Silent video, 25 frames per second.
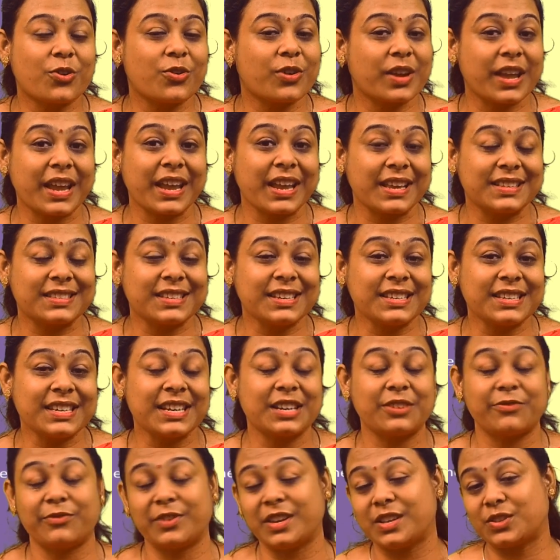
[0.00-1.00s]
cooking, isn't
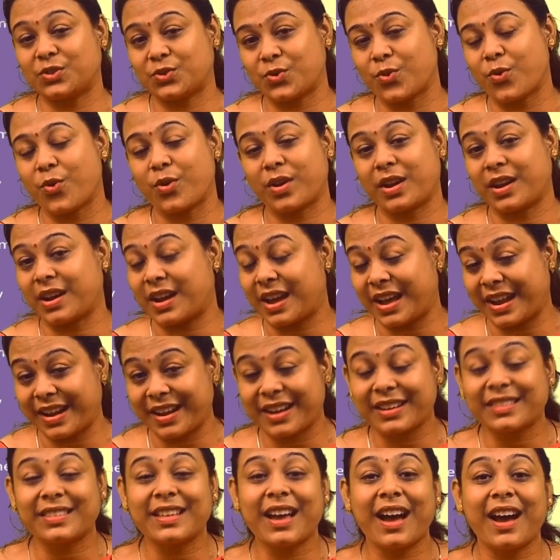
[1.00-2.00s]
it? We soak
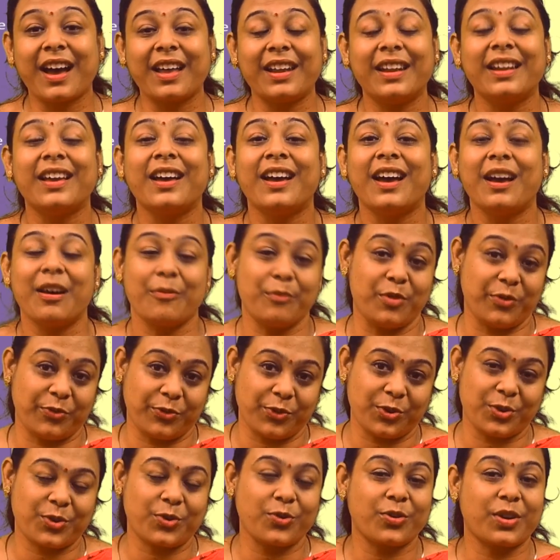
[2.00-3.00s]
arhar dal
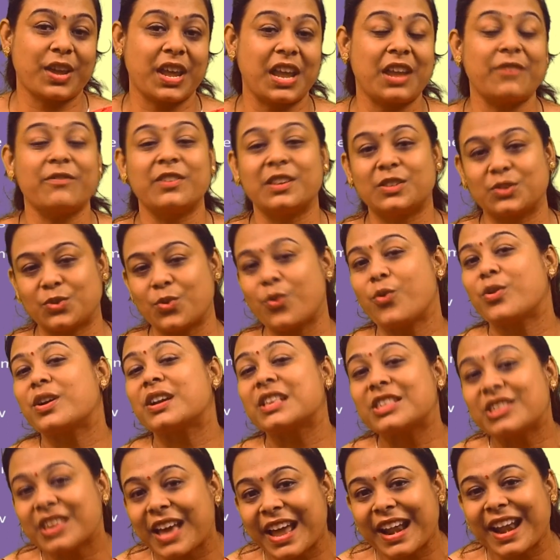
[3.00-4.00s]
before cooking, we
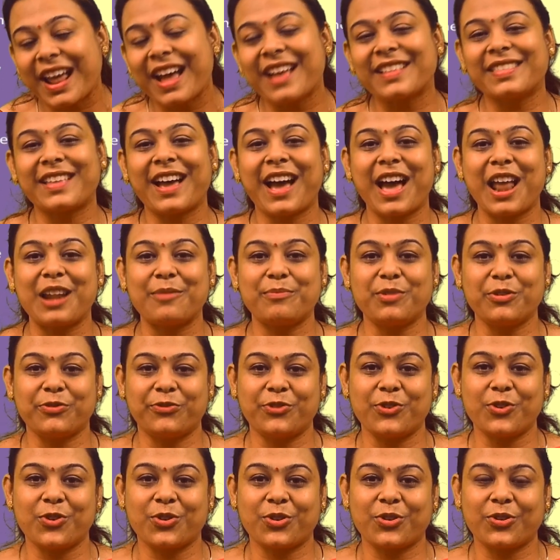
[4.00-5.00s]
soak chana dal
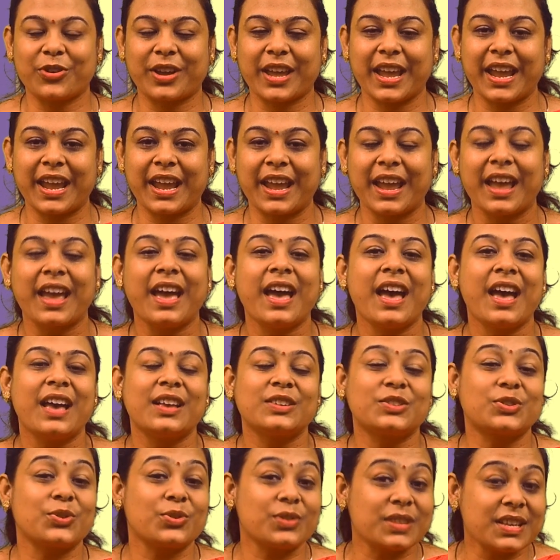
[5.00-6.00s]
before cooking.
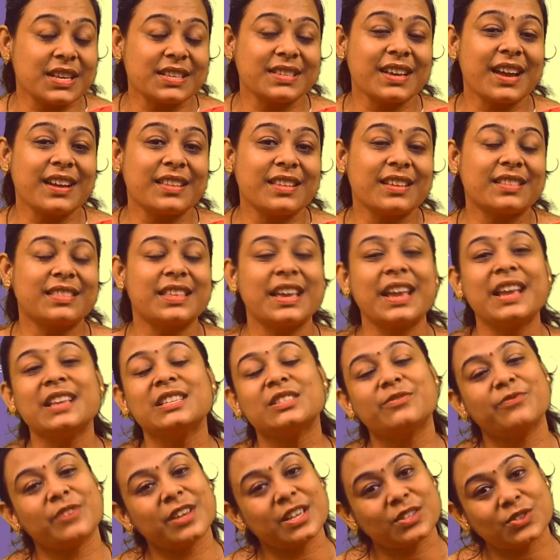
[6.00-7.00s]
So these are the things
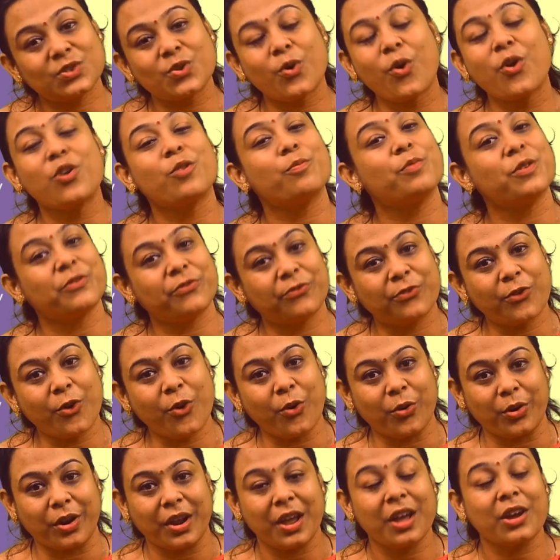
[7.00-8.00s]
we soak
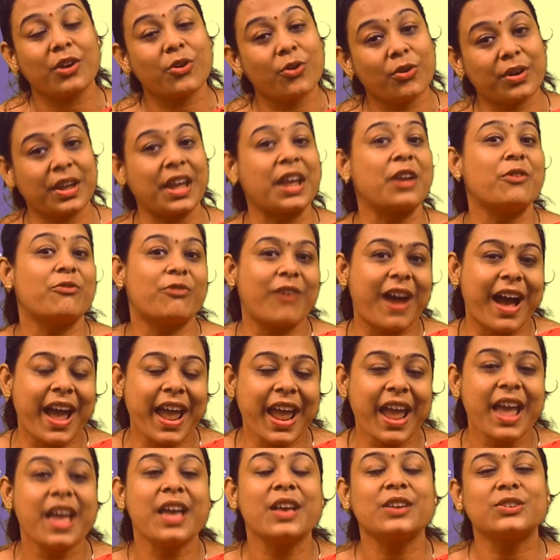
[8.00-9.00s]
before cooking.
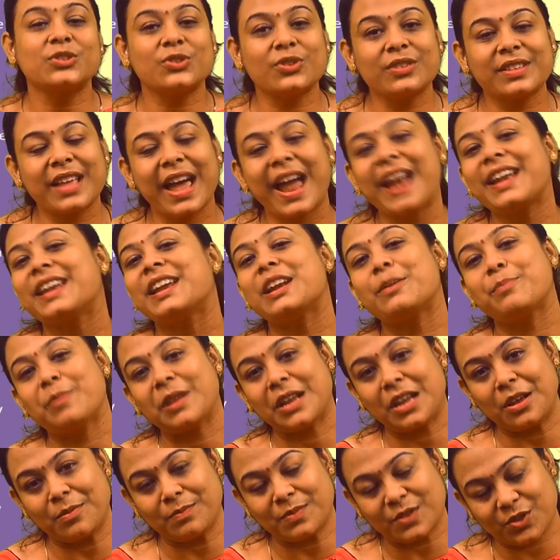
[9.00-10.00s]
Why? So that it
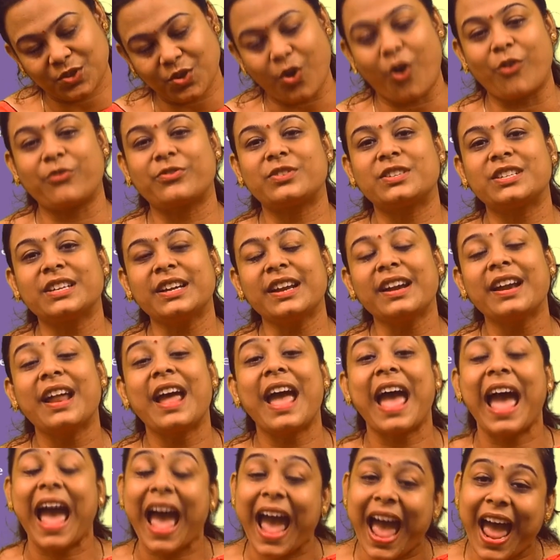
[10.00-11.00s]
becomes softer
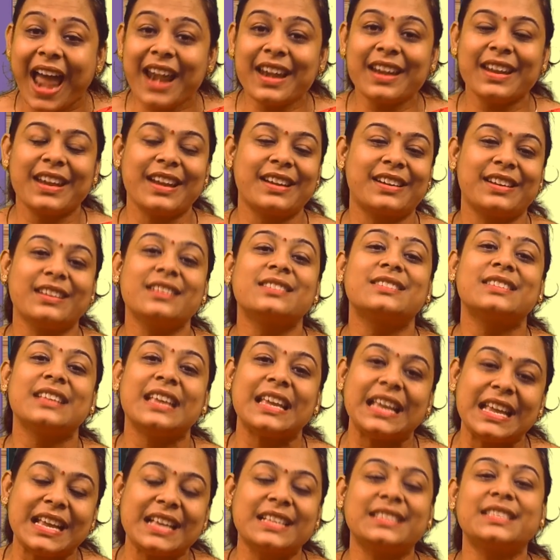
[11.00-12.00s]
and it is
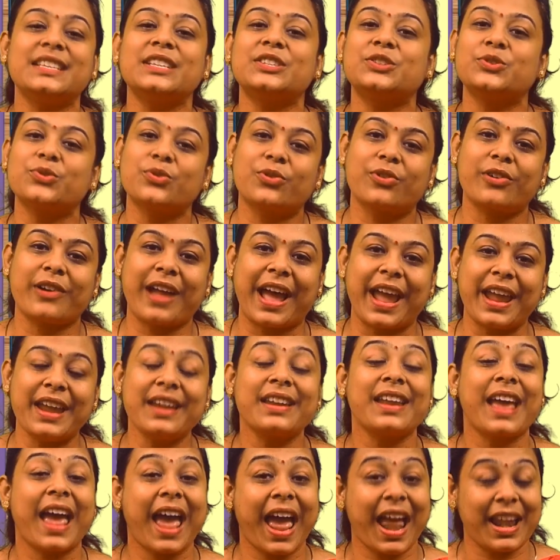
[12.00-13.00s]
easy to
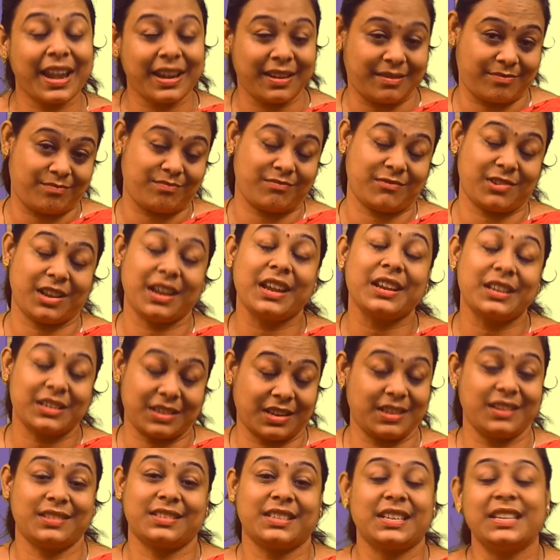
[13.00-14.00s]
grind and it
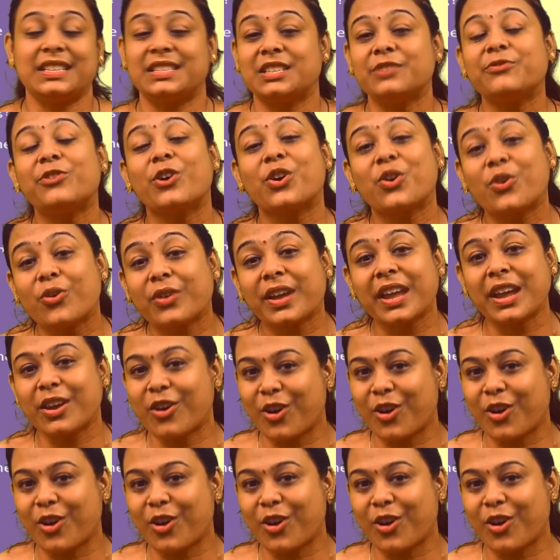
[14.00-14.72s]
is easy for cooking